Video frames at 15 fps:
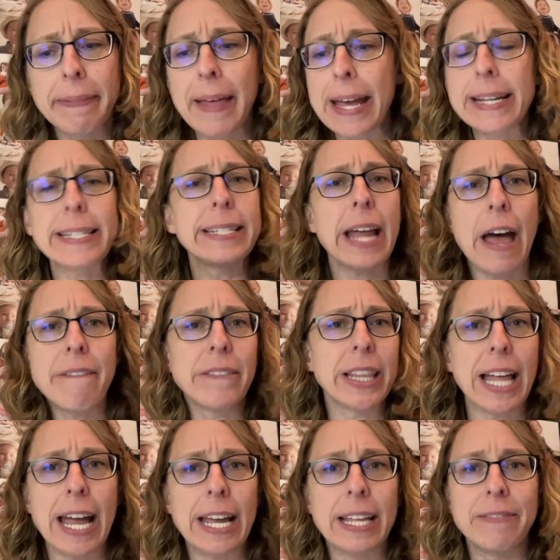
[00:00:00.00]
That is not
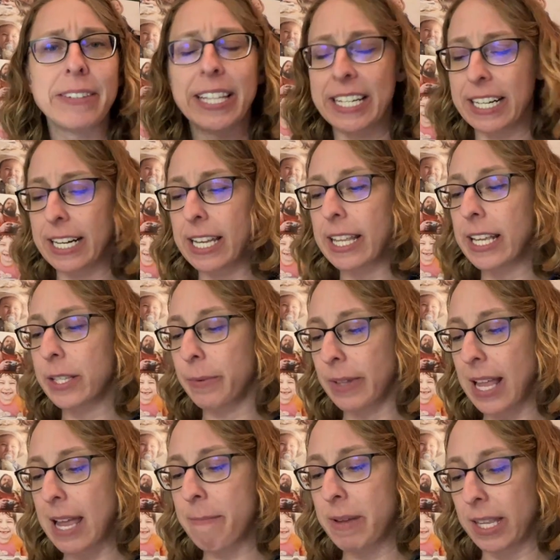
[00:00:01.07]
validity, that's
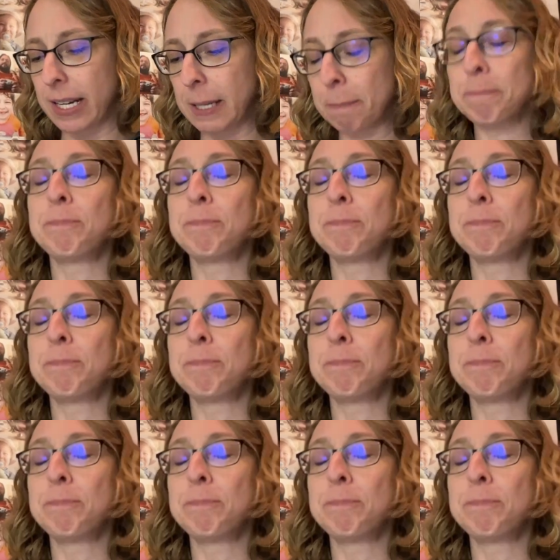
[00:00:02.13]
reliability.